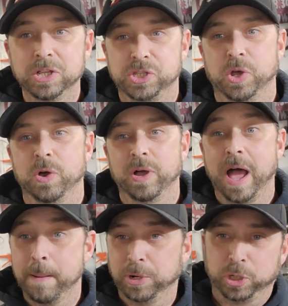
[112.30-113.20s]
So
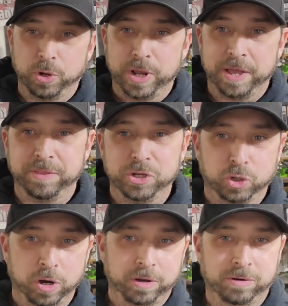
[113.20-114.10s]
I'm going to show you on the
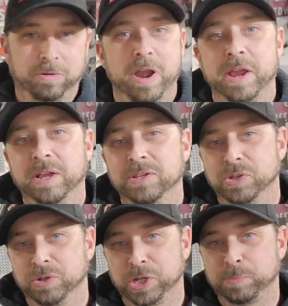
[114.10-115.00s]
truck crank.
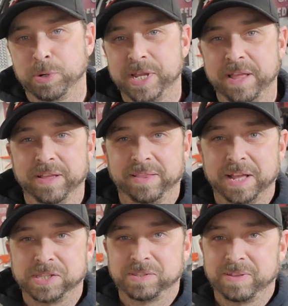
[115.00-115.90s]
So just pretend that
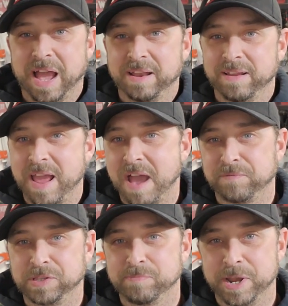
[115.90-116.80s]
that's got
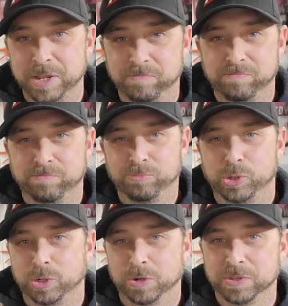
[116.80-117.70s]
half as many
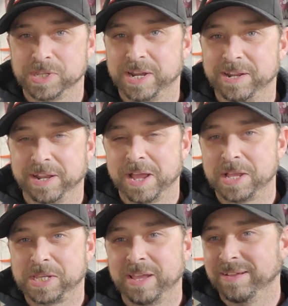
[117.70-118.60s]
journals on it, I guess.